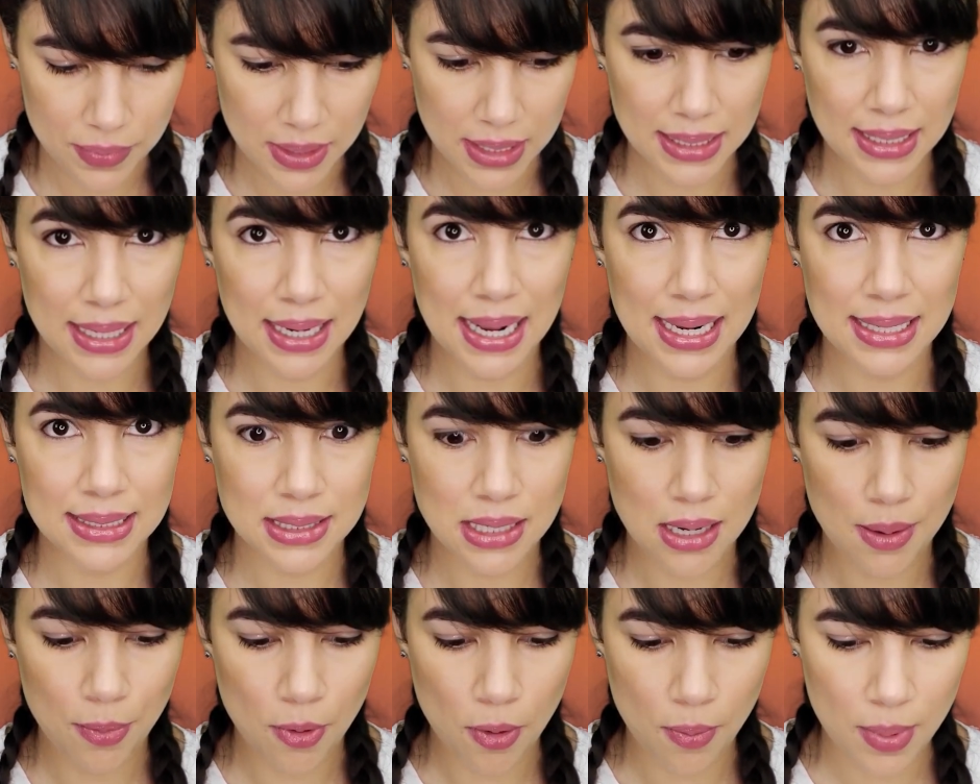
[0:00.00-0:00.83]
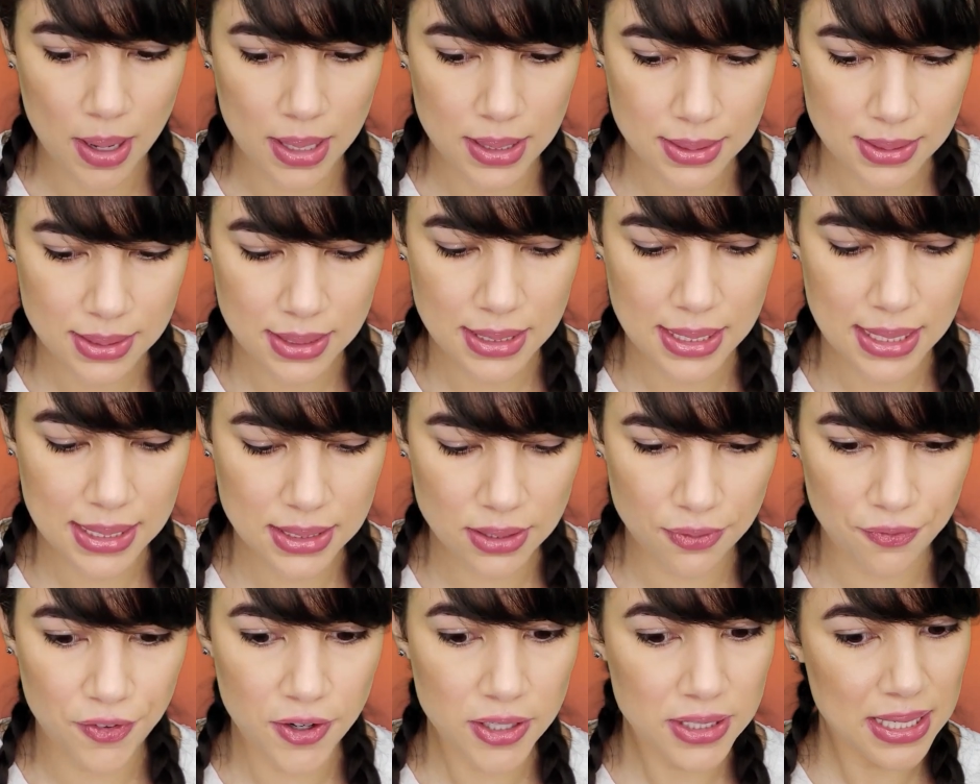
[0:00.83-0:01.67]
in the last couple of months, and
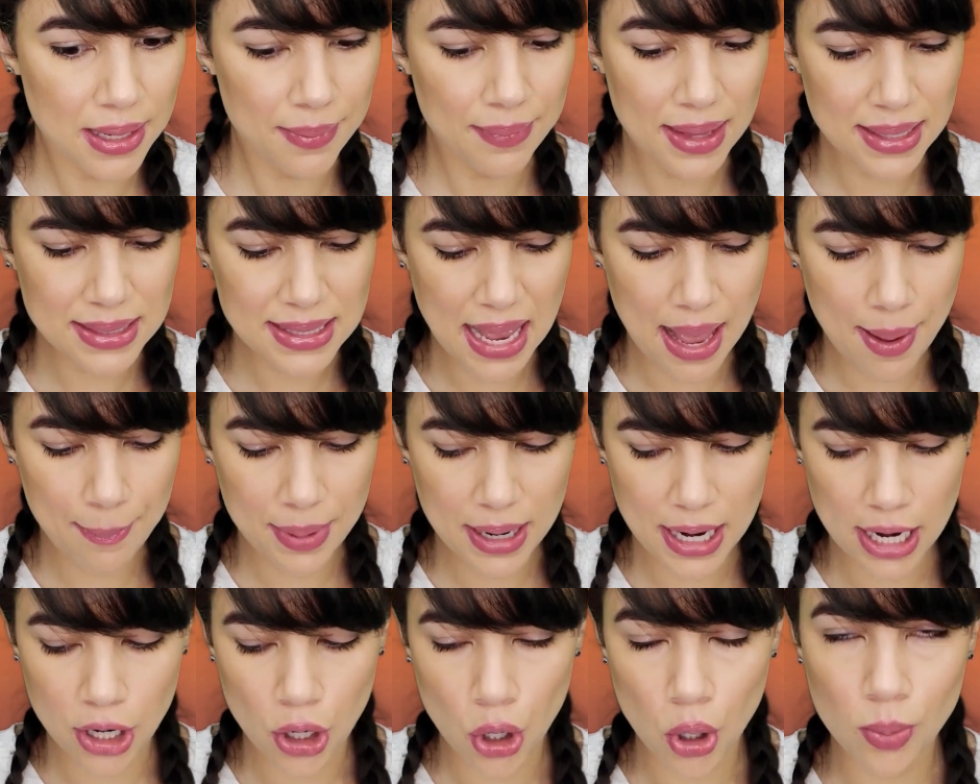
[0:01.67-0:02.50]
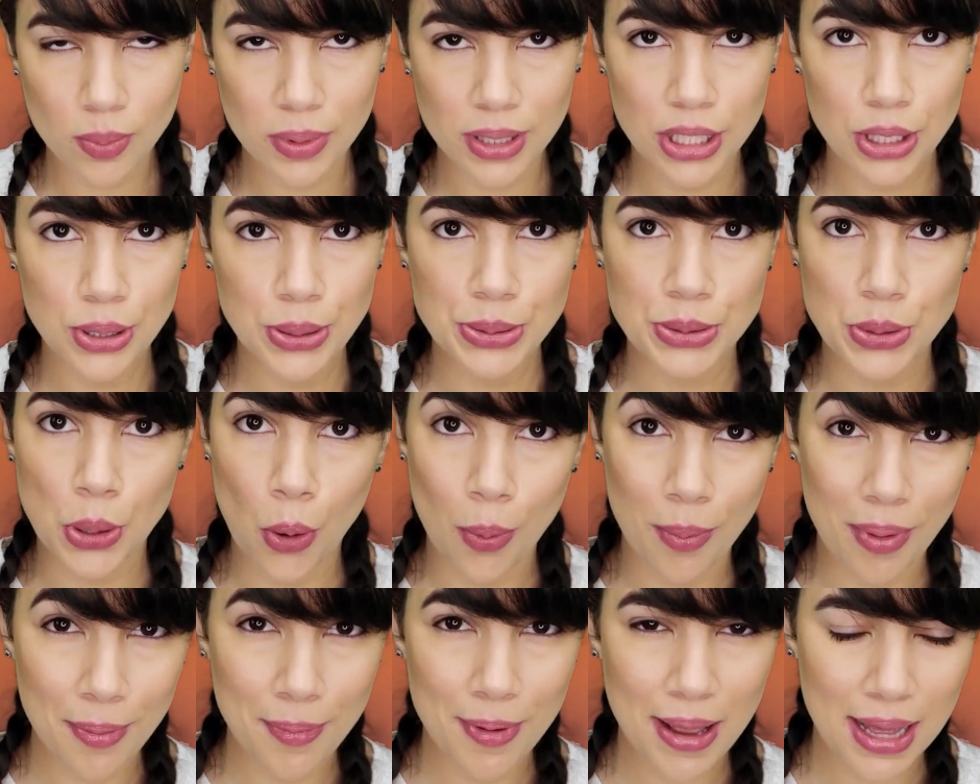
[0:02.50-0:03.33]
that's the first time that's happened. I normally use
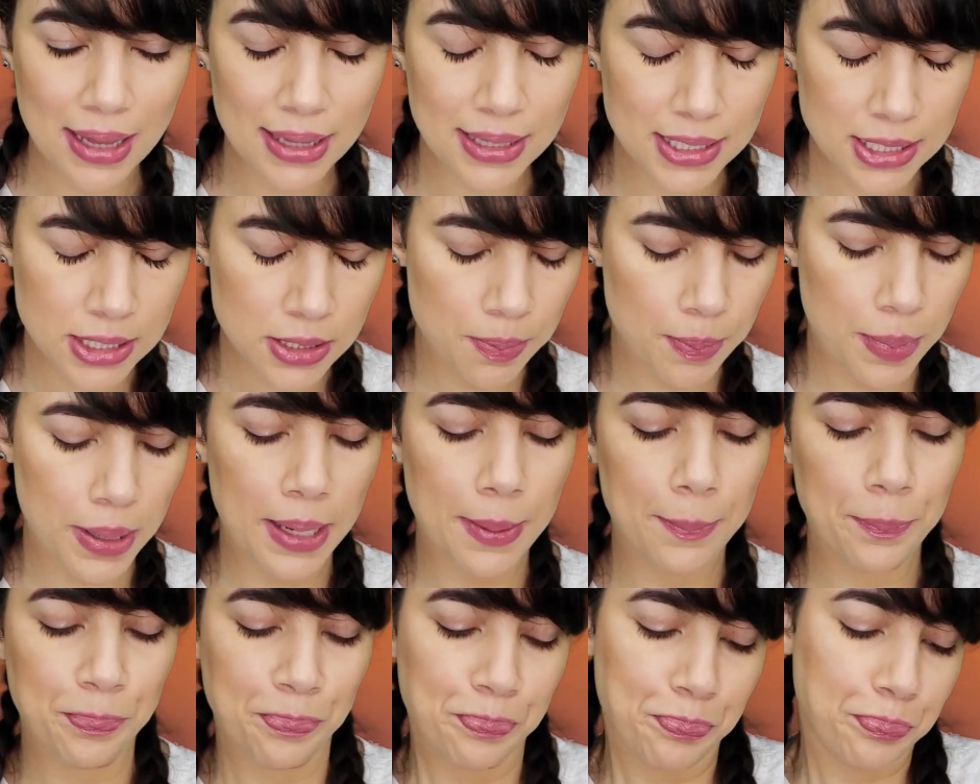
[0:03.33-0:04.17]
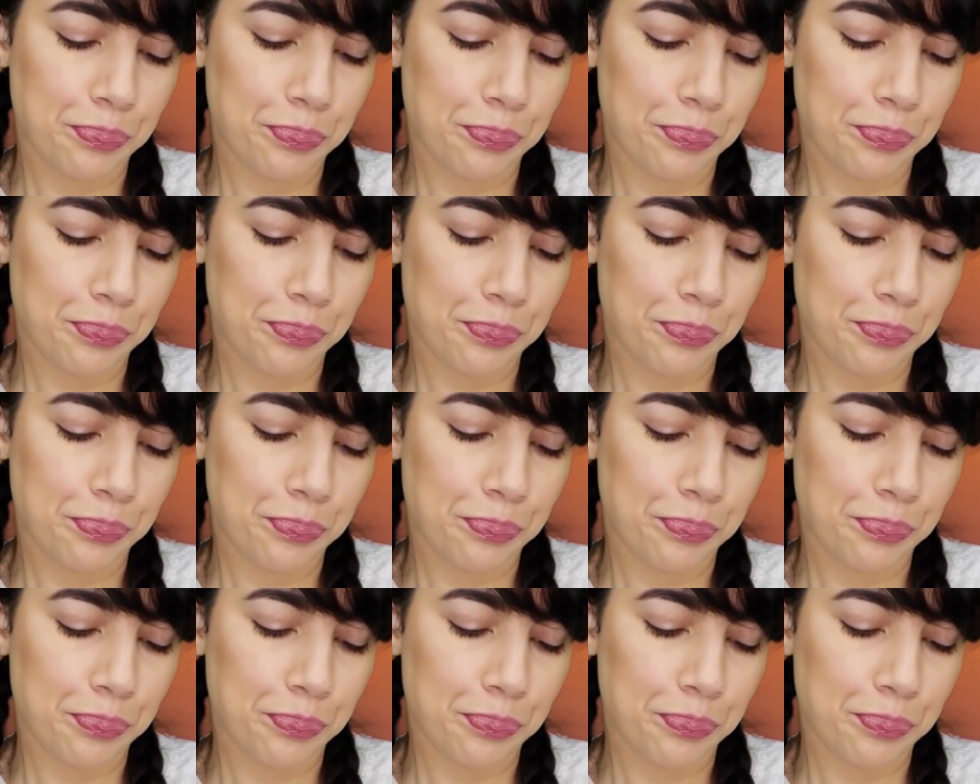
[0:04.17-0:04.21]
all my palettes, but